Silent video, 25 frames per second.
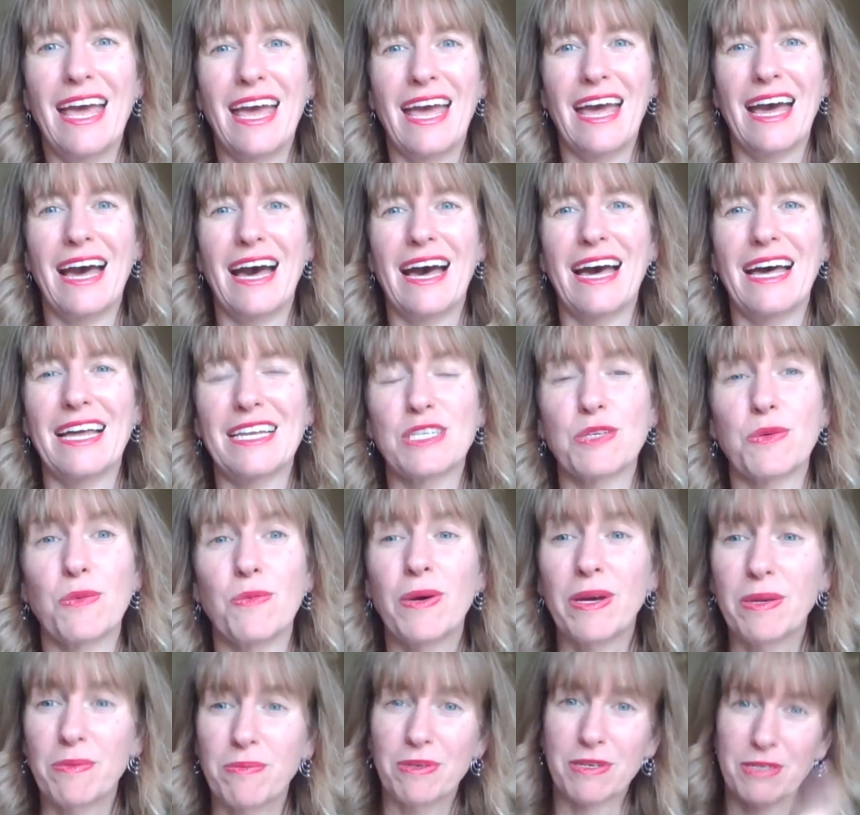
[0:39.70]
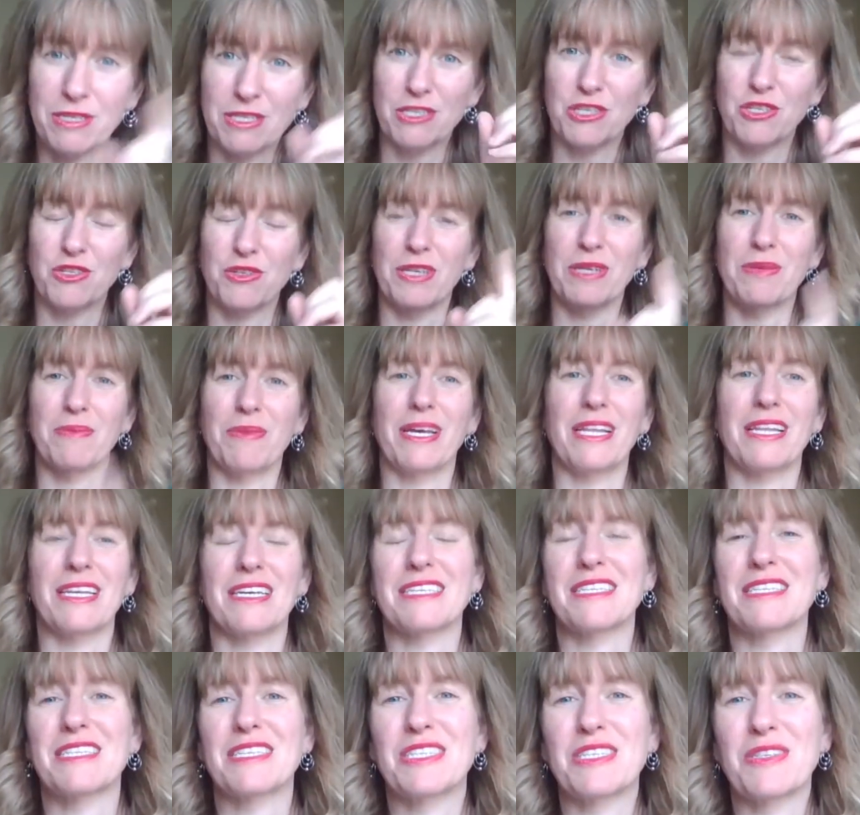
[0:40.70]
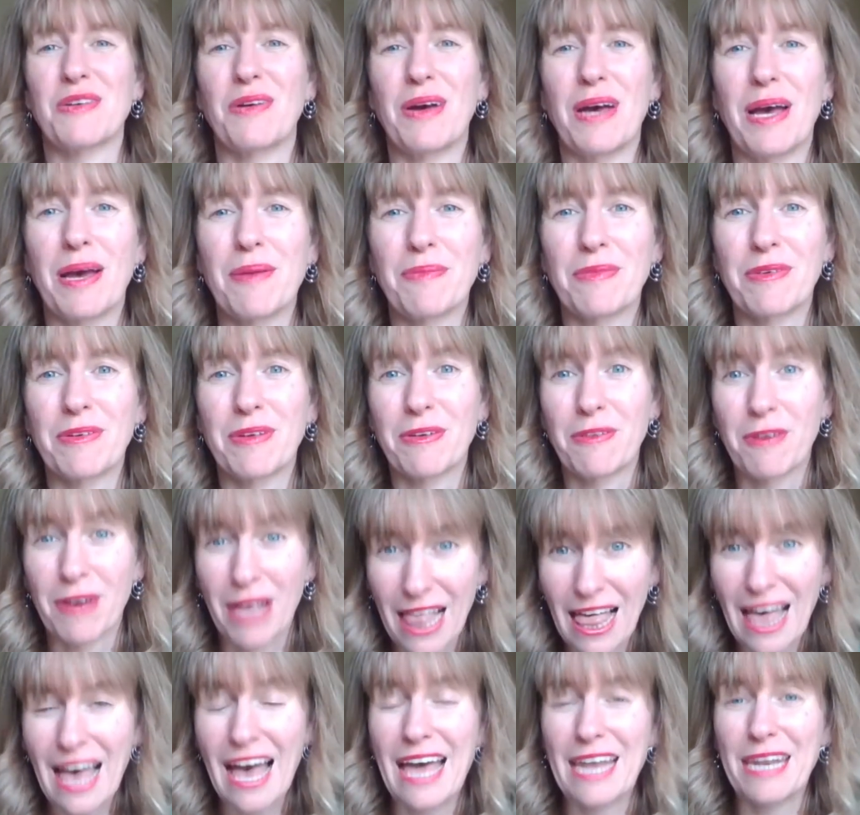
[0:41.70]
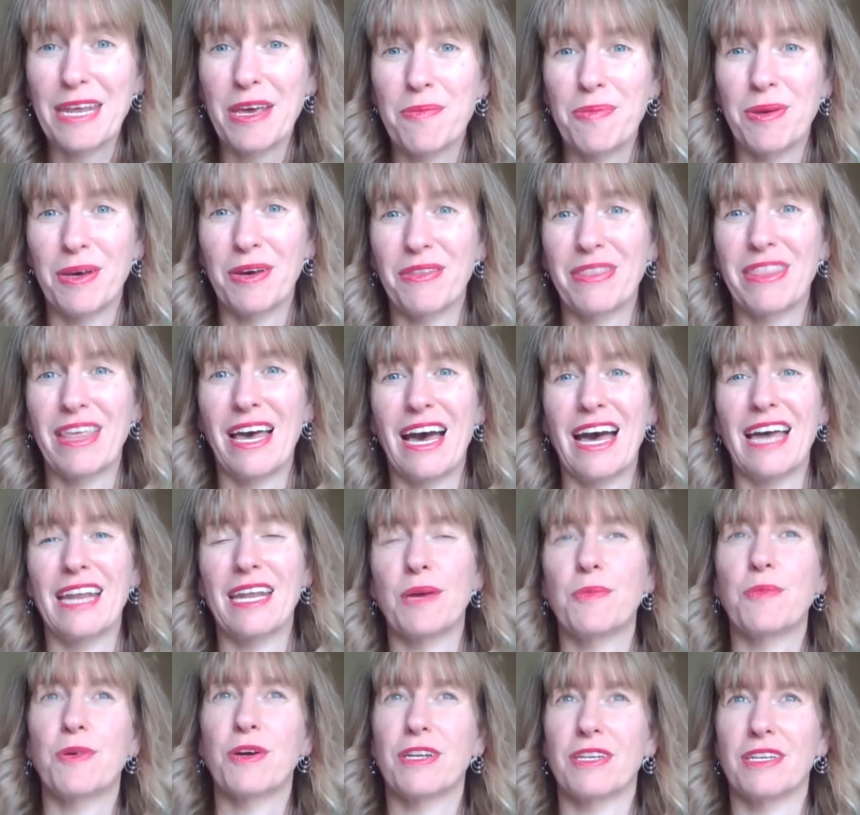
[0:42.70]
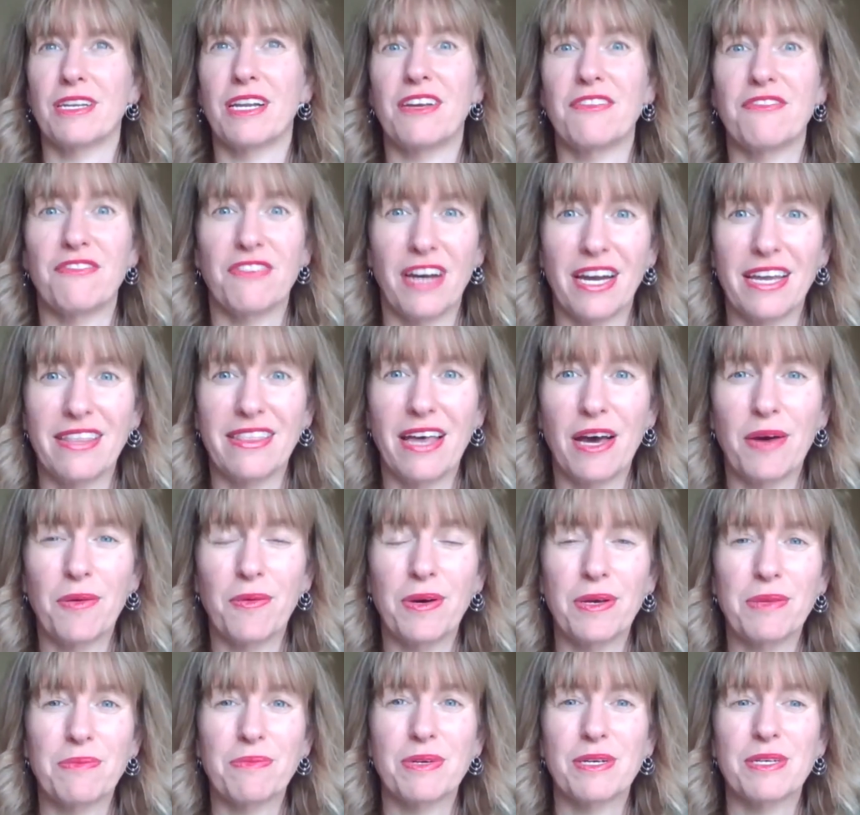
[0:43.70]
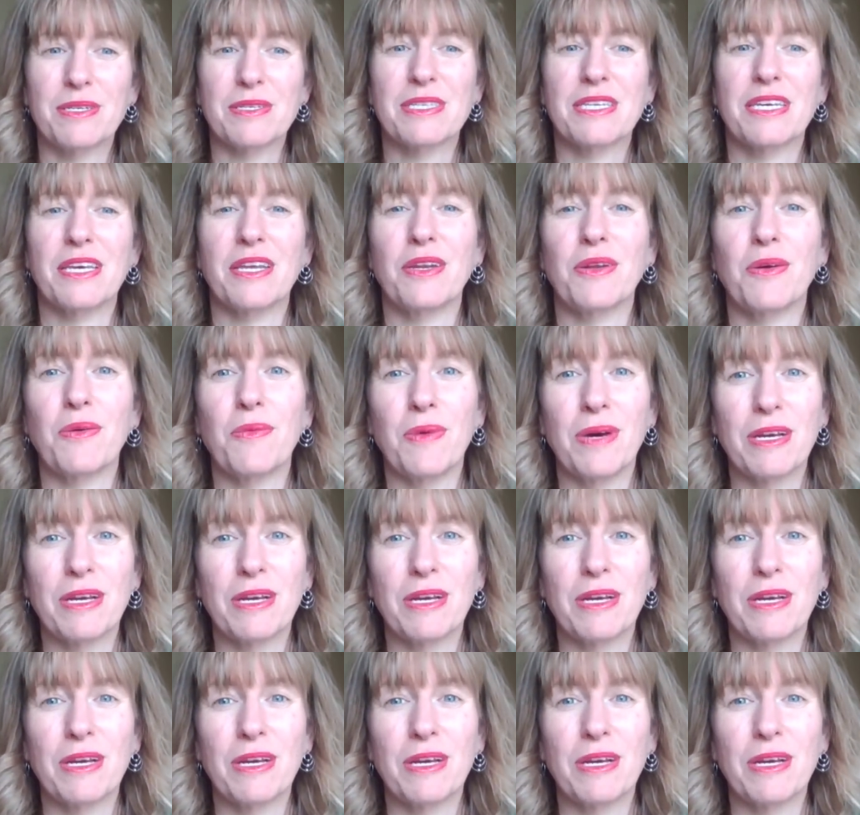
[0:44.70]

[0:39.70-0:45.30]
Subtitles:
And one person joined my list. So I'm glad about that. And where did I find that one person?